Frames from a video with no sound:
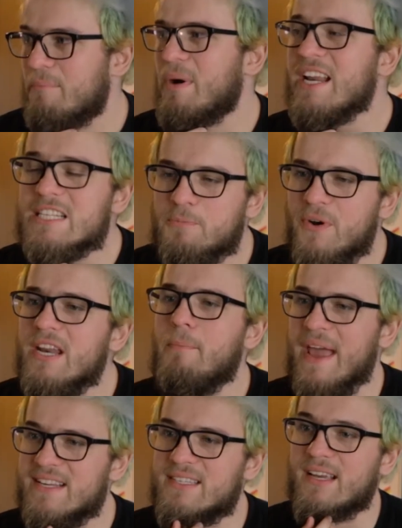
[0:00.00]
But it's pretty
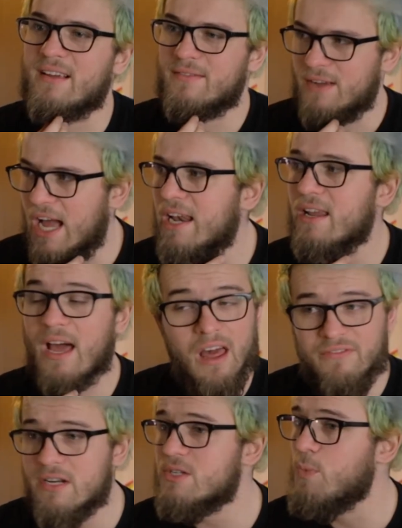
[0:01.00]
basic. I
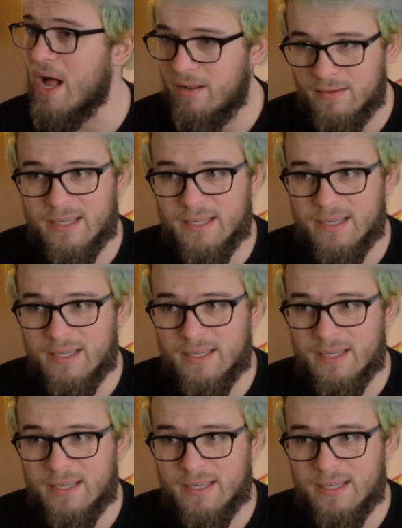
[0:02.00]
love it as well.